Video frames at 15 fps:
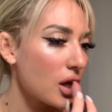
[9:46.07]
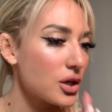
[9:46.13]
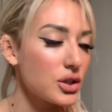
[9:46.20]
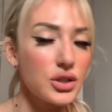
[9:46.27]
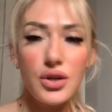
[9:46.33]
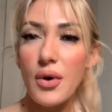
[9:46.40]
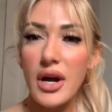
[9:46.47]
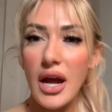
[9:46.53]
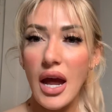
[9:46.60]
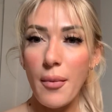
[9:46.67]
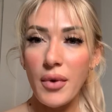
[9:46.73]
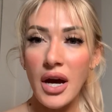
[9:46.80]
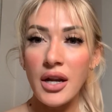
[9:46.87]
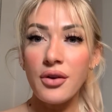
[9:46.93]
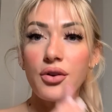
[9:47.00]
So I am
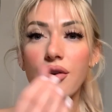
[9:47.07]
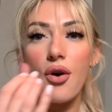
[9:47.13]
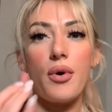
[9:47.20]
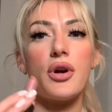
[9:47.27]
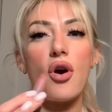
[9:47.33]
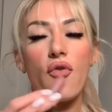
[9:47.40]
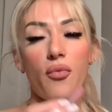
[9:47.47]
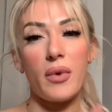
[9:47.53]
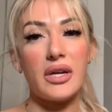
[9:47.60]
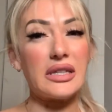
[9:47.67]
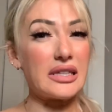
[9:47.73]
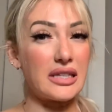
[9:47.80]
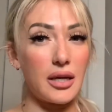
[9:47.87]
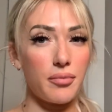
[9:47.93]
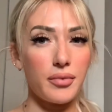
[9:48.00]
kind of going over my
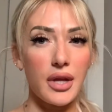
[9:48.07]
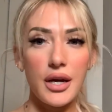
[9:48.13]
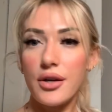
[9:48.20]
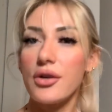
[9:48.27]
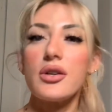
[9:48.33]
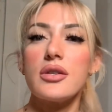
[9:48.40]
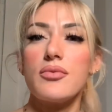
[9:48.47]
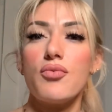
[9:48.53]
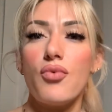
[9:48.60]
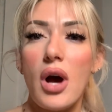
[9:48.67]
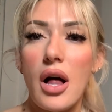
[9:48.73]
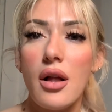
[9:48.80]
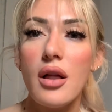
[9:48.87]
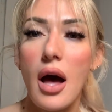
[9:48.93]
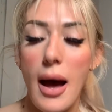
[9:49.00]
lip liner as
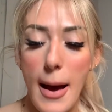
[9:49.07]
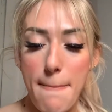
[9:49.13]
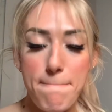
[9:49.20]
well.